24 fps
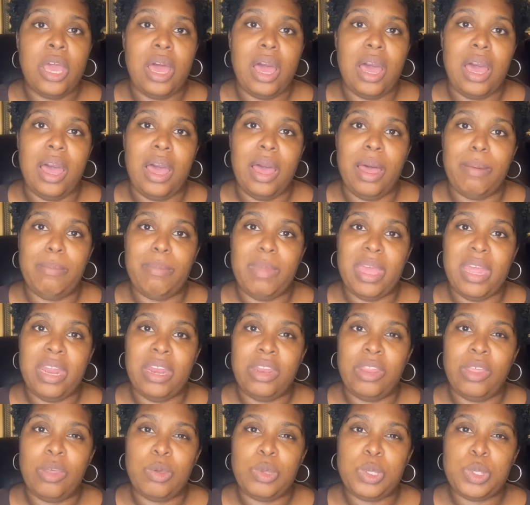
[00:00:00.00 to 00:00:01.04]

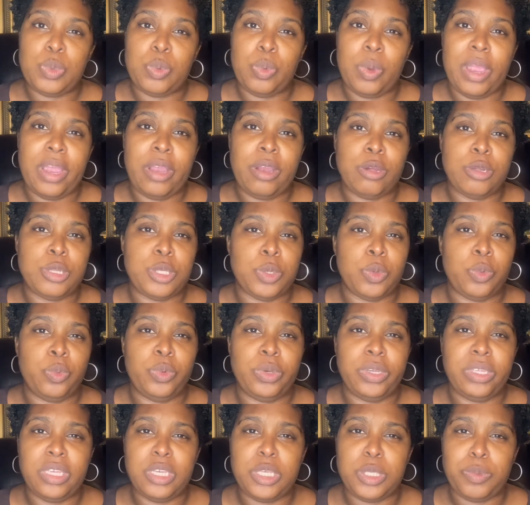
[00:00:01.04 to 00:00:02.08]
And those records are
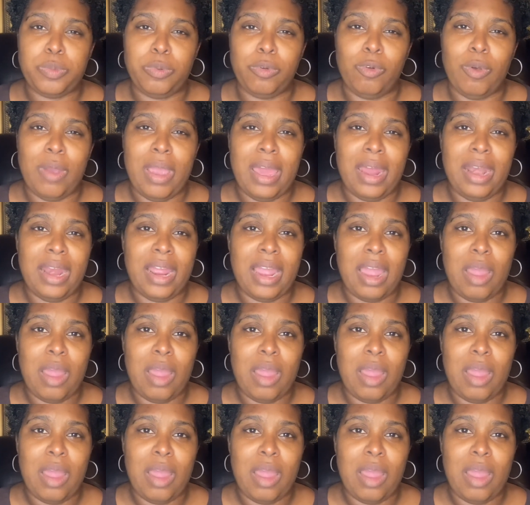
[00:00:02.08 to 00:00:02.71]
really sporadic.